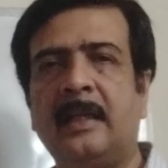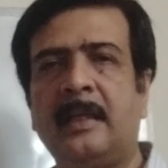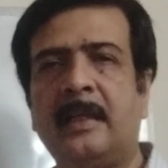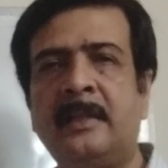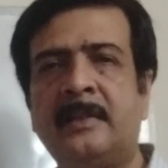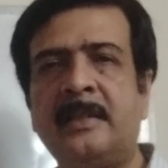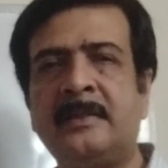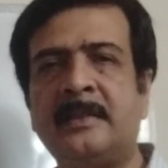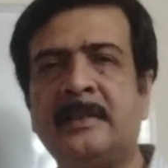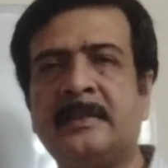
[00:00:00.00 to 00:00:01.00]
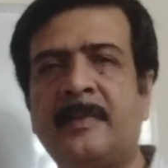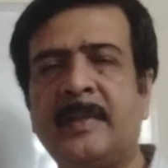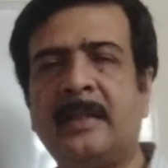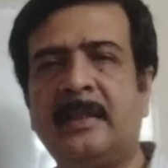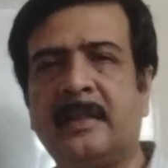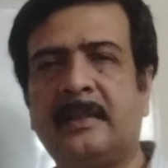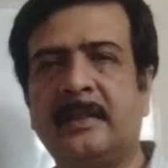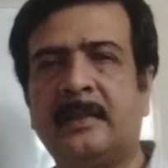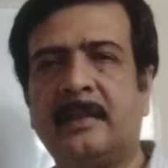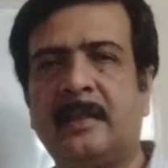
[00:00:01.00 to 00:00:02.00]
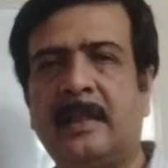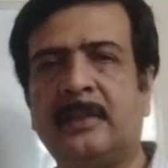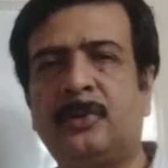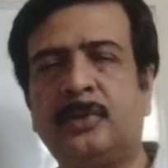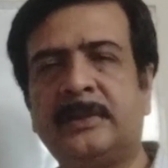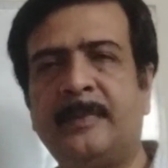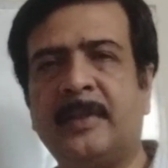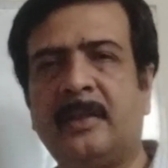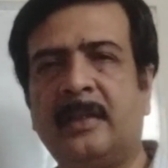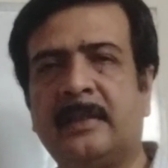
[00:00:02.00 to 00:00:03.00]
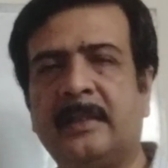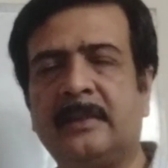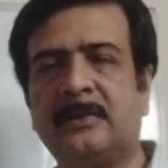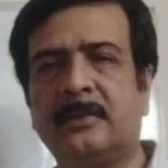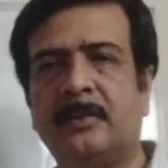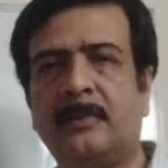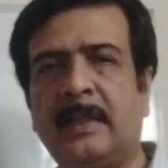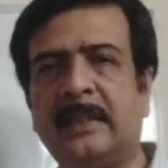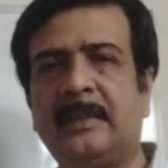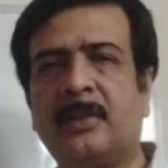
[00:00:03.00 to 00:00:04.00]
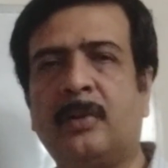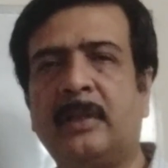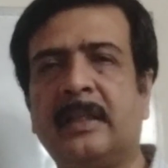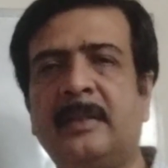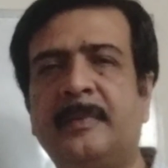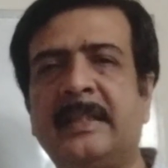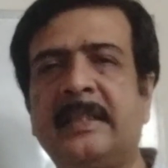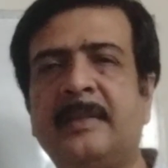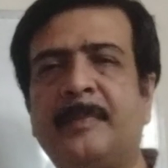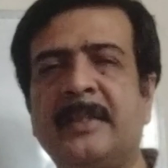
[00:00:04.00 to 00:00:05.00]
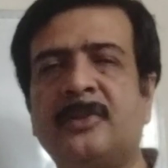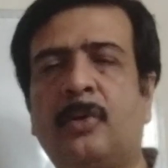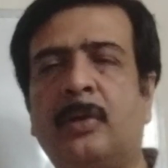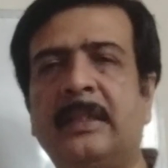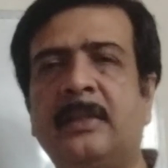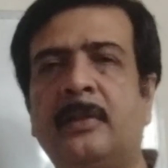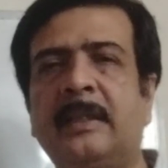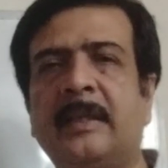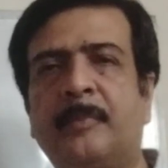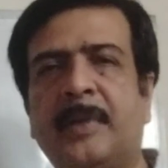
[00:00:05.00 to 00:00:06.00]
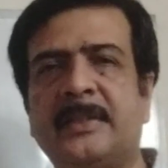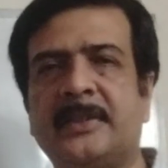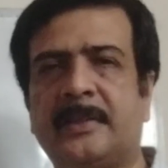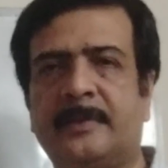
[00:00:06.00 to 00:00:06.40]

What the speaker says: Intrinsic semiconductor are those semiconductors where the conductivity depends only on temperature.